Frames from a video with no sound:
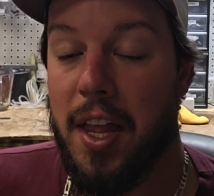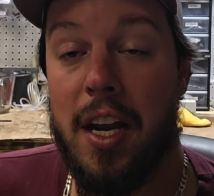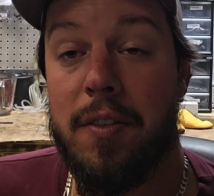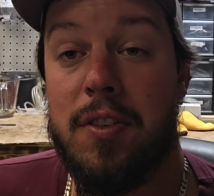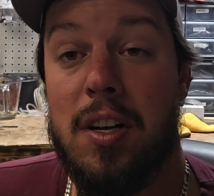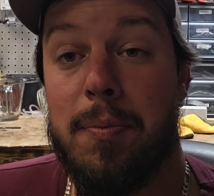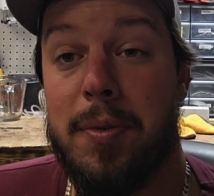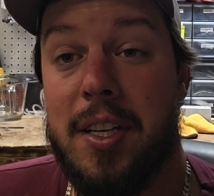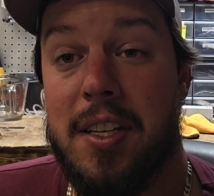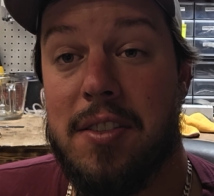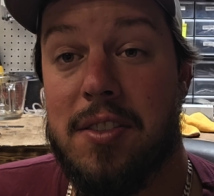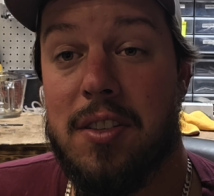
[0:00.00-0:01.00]
lot of
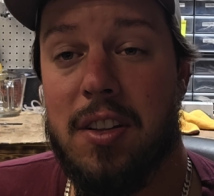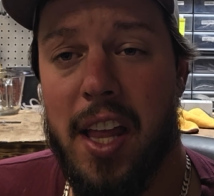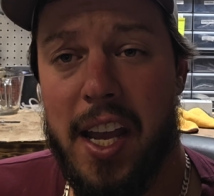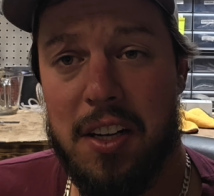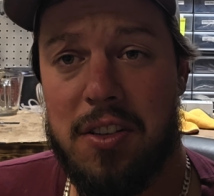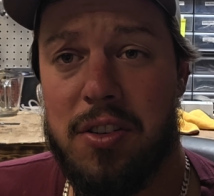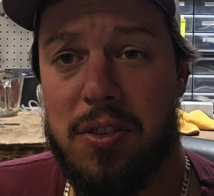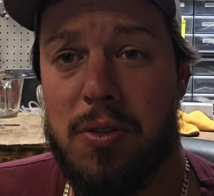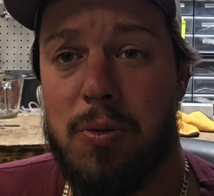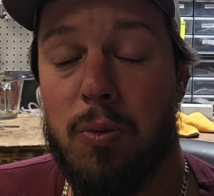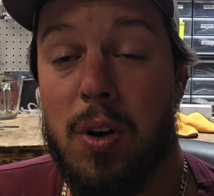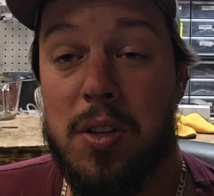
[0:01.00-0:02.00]
companies like to
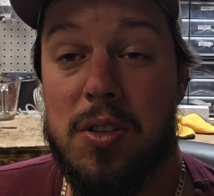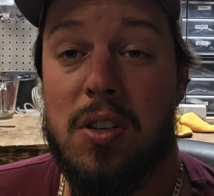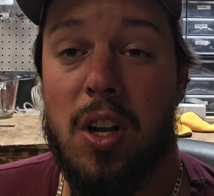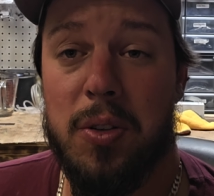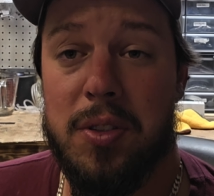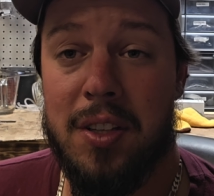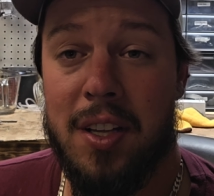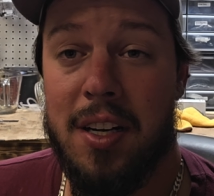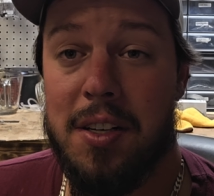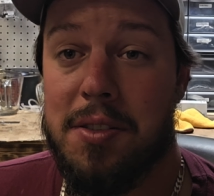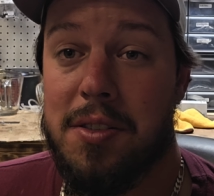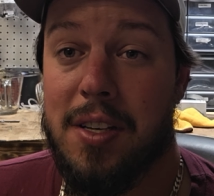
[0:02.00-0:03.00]
run salt in
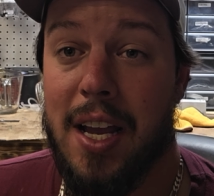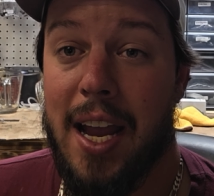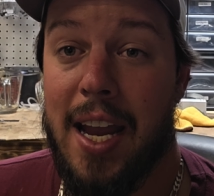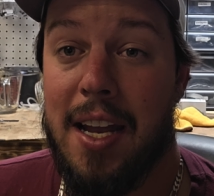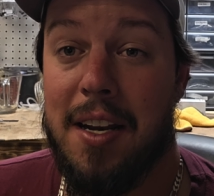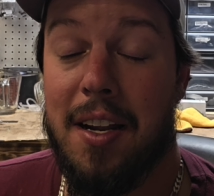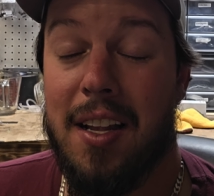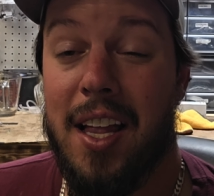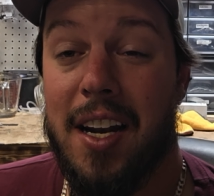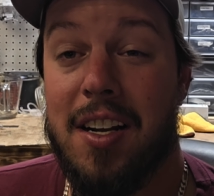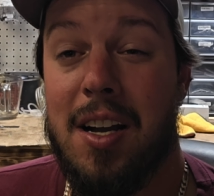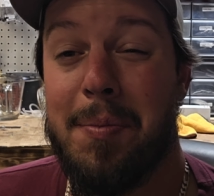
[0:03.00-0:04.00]
theirs, and a
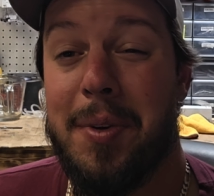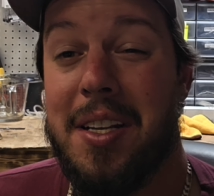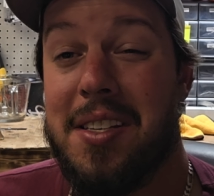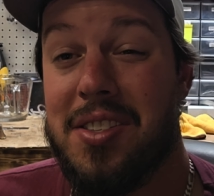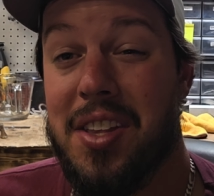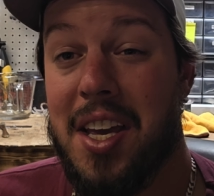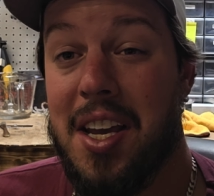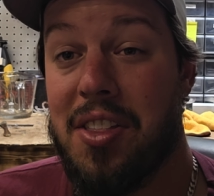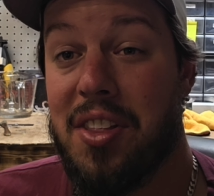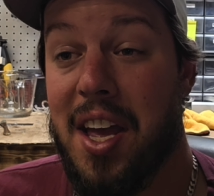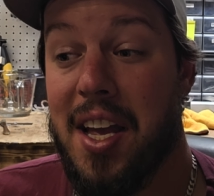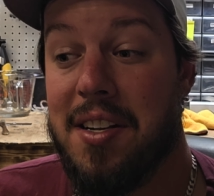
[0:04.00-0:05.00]
lot of companies think
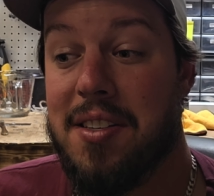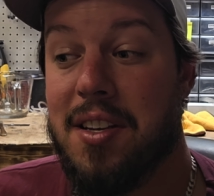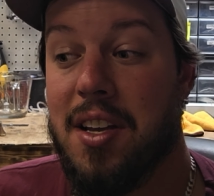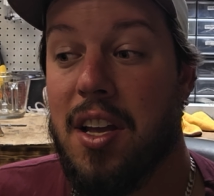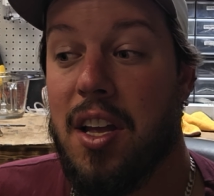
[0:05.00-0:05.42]
that